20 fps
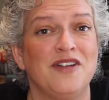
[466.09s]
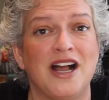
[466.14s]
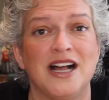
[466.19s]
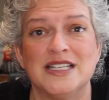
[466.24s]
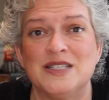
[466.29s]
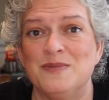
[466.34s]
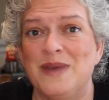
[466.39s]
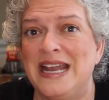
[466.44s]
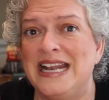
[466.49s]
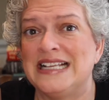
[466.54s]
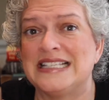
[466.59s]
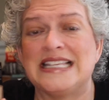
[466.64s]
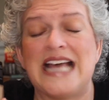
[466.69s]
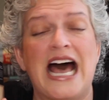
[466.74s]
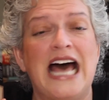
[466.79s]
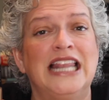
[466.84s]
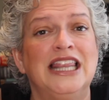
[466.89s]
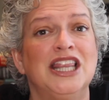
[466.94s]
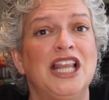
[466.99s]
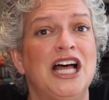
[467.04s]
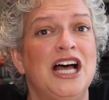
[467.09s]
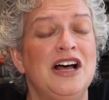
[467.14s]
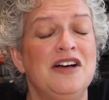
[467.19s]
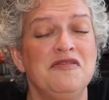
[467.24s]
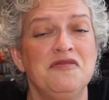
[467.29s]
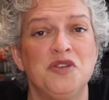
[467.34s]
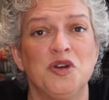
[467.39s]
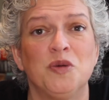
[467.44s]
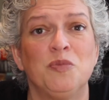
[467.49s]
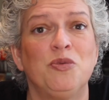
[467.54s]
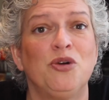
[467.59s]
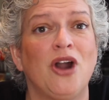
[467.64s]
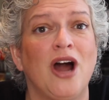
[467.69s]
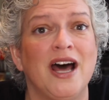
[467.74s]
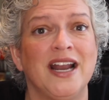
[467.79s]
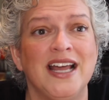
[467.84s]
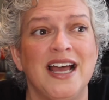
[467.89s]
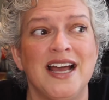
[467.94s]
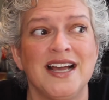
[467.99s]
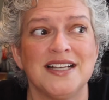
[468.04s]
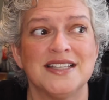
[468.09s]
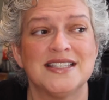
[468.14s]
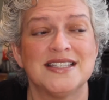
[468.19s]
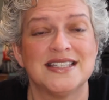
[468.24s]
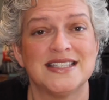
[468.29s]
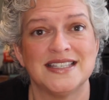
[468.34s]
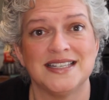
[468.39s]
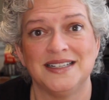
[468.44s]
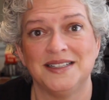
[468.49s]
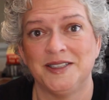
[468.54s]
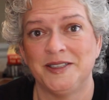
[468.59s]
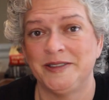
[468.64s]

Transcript: Cosmetics, I love your products.